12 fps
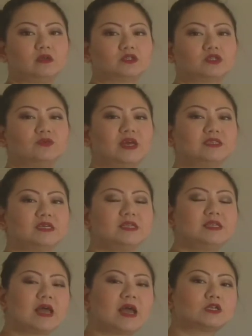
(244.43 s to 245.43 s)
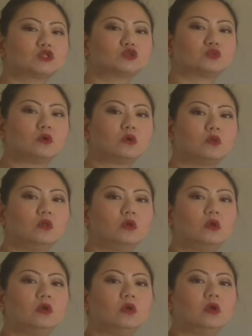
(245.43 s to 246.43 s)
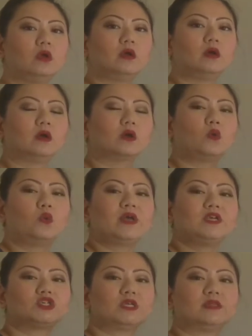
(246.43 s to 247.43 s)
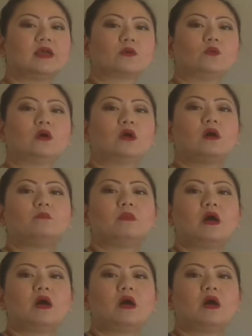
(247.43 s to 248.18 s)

So that's a natural question that will come